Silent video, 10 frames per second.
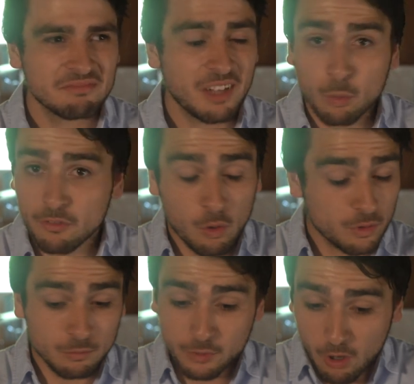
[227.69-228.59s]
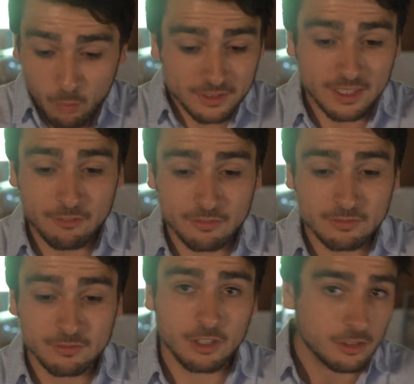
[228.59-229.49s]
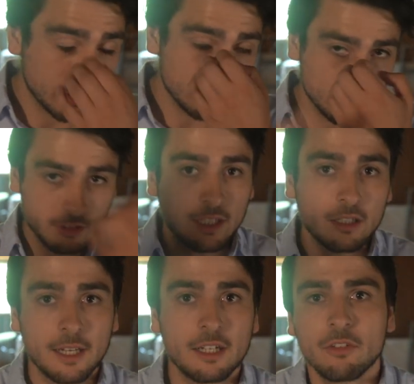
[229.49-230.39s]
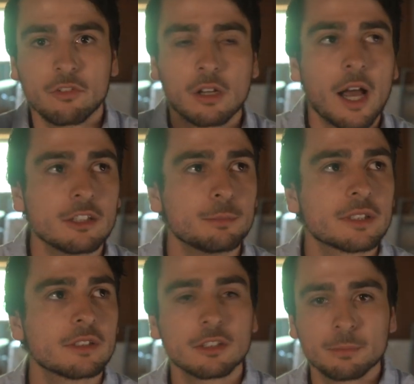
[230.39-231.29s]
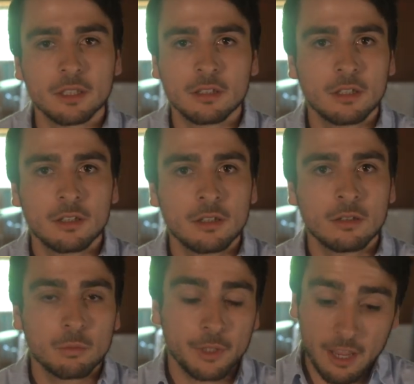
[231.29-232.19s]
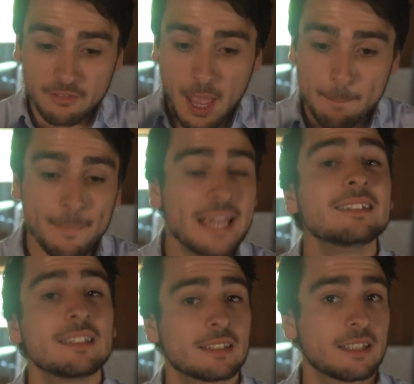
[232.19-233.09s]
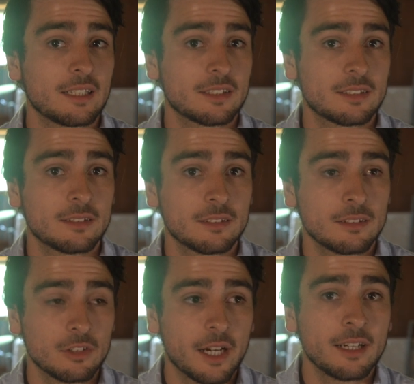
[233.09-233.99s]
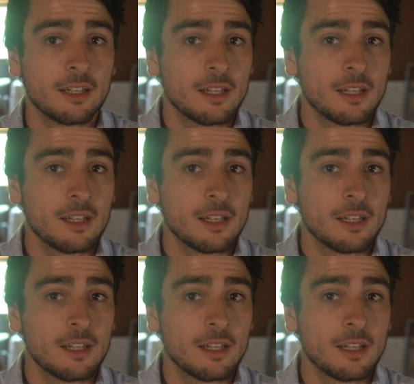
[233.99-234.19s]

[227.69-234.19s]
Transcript: Like we've always, we always have, not that it's not any of your guys' business, but we have amazing sex, right?